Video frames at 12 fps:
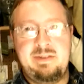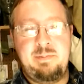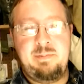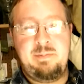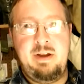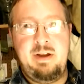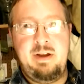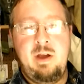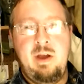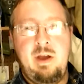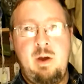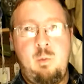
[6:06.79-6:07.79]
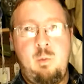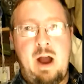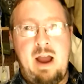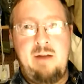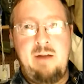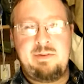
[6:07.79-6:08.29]
point,
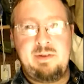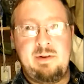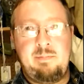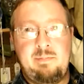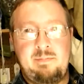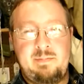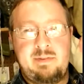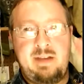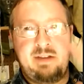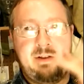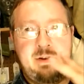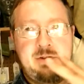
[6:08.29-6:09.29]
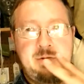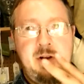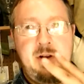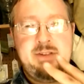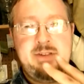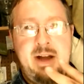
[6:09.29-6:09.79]
I have to take the
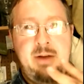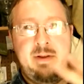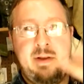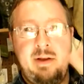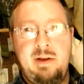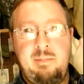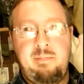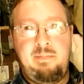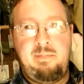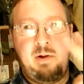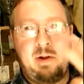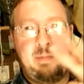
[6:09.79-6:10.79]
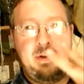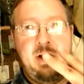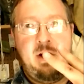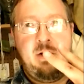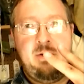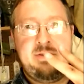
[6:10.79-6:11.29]
straws out, plug up the
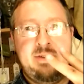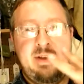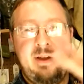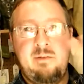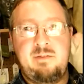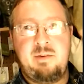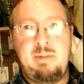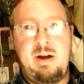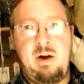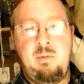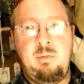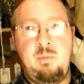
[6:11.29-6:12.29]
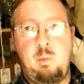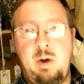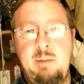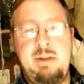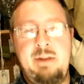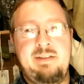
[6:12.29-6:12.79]
nose for about
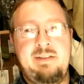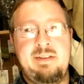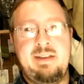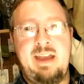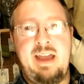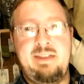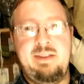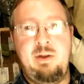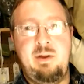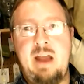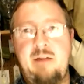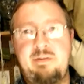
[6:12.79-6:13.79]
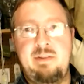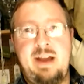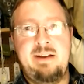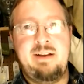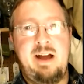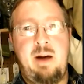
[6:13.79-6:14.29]
1 minute, and then after that,
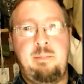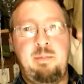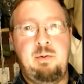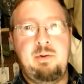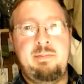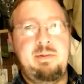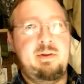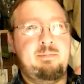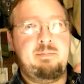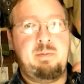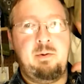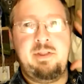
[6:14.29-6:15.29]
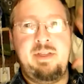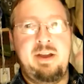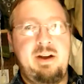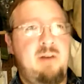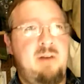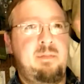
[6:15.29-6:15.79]
I'll pull the thing
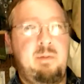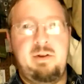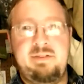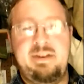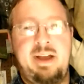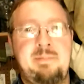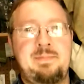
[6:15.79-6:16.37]
off, and you're all set.